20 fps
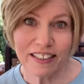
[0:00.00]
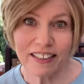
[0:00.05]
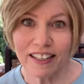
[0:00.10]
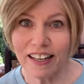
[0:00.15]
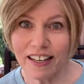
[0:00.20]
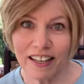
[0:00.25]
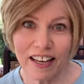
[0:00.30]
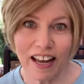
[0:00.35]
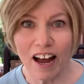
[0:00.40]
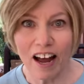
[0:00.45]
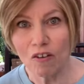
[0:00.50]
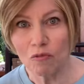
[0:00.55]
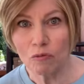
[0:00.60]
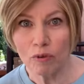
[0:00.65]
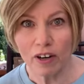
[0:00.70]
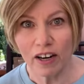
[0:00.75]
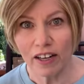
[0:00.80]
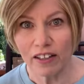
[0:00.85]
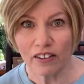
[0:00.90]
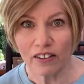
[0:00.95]
like how
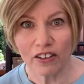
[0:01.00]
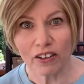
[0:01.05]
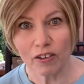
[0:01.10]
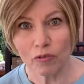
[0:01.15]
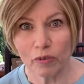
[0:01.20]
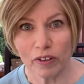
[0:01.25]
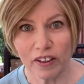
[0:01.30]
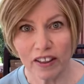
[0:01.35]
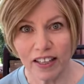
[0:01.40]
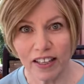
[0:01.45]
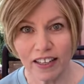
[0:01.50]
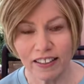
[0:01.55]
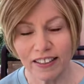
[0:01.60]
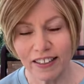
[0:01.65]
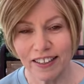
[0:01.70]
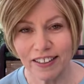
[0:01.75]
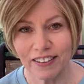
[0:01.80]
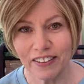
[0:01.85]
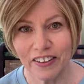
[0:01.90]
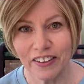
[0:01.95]
would I look with that
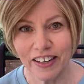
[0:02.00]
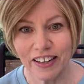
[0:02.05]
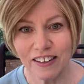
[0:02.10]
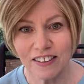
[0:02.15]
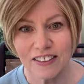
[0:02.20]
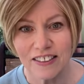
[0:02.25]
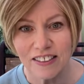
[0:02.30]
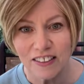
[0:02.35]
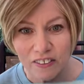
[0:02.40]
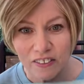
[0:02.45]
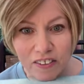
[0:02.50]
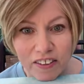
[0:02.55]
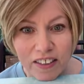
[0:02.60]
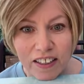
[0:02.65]
color hair so